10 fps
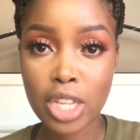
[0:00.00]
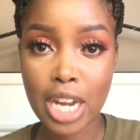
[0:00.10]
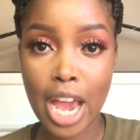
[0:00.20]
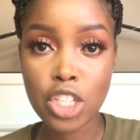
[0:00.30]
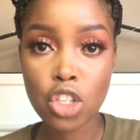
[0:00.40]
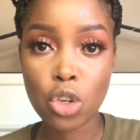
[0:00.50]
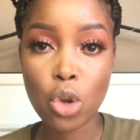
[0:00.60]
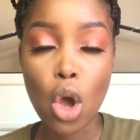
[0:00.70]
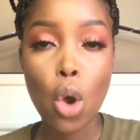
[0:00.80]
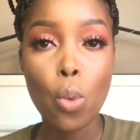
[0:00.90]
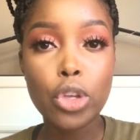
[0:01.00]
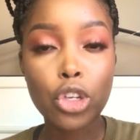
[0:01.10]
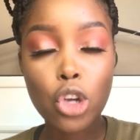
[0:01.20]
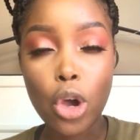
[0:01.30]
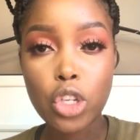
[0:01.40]
that eyeshadow. When you
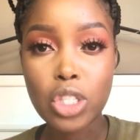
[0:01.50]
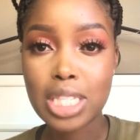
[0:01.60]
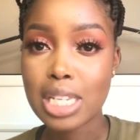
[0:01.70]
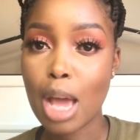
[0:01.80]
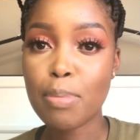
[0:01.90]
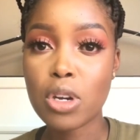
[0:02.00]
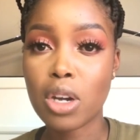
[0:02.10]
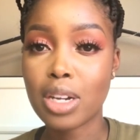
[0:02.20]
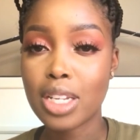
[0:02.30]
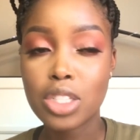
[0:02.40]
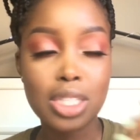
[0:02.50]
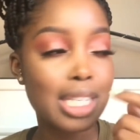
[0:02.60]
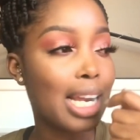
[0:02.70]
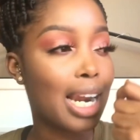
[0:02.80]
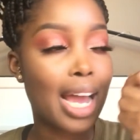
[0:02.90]
go and you slap it on, it just
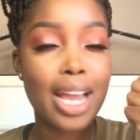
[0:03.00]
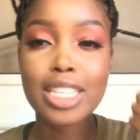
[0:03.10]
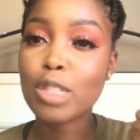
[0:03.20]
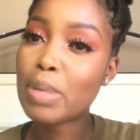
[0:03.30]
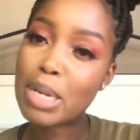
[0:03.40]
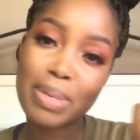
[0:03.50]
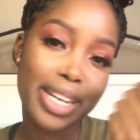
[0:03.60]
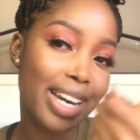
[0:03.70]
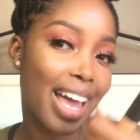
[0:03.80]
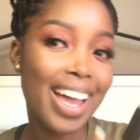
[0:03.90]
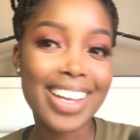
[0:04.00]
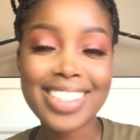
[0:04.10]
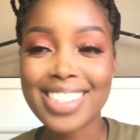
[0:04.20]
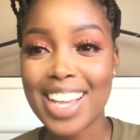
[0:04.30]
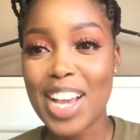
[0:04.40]
glides, baby,
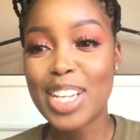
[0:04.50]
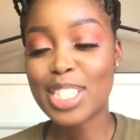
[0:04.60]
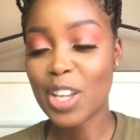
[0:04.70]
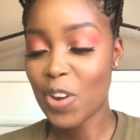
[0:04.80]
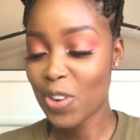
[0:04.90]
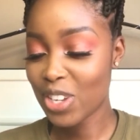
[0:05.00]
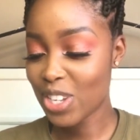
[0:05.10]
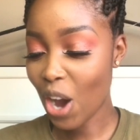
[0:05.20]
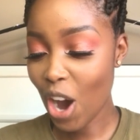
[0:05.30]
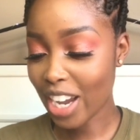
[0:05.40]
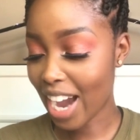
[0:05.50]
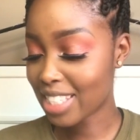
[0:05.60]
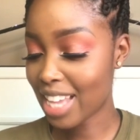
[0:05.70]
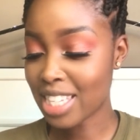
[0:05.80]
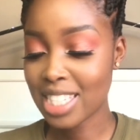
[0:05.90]
glides. So yeah, guys,
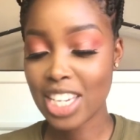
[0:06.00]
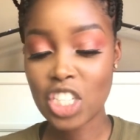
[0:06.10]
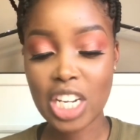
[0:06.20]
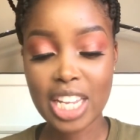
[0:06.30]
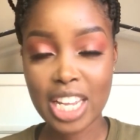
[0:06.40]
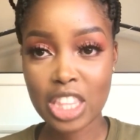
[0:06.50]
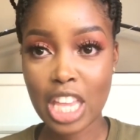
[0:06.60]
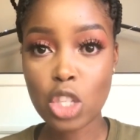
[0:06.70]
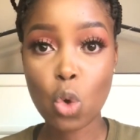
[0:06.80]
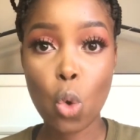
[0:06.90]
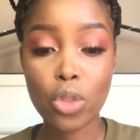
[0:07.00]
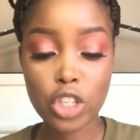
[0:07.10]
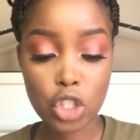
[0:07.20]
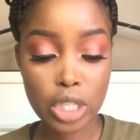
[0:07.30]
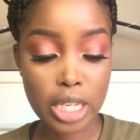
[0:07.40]
that's essentially it. That's all
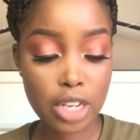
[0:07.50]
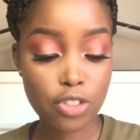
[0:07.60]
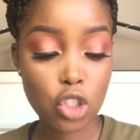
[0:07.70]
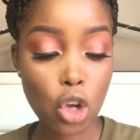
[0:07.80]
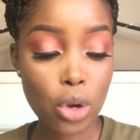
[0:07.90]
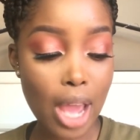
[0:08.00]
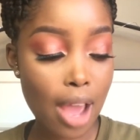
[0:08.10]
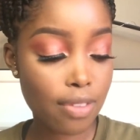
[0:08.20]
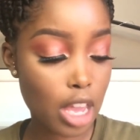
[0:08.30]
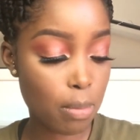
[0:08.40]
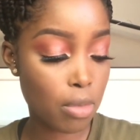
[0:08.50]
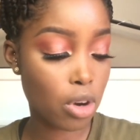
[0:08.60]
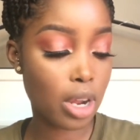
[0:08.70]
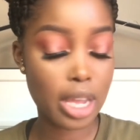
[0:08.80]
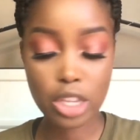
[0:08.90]
that you need. If you don't have a
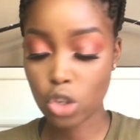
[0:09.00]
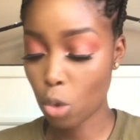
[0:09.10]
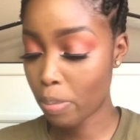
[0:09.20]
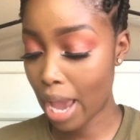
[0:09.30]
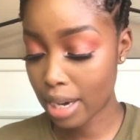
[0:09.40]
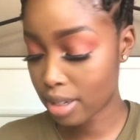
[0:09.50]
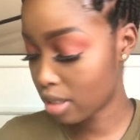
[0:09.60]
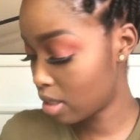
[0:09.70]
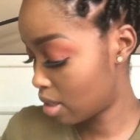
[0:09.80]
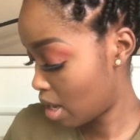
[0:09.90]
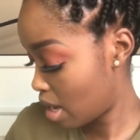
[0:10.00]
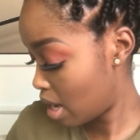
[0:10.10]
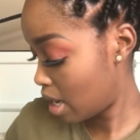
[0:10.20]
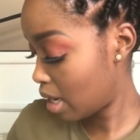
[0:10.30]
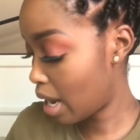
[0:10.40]
mirror in your palette,
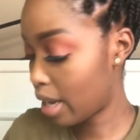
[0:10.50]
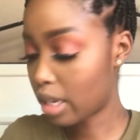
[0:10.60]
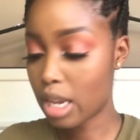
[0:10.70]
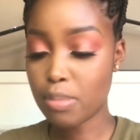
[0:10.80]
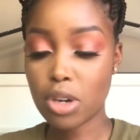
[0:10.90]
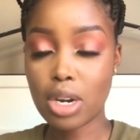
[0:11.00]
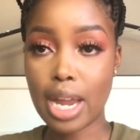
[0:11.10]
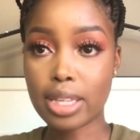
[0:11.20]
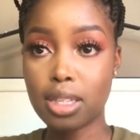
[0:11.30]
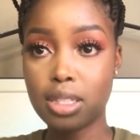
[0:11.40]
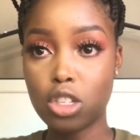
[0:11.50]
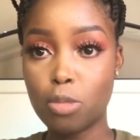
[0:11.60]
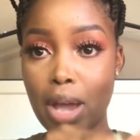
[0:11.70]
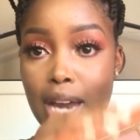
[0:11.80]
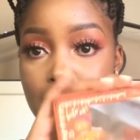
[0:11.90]
like a mirror like this in your
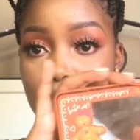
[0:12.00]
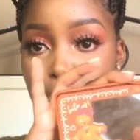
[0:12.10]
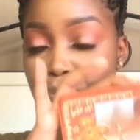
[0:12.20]
palette,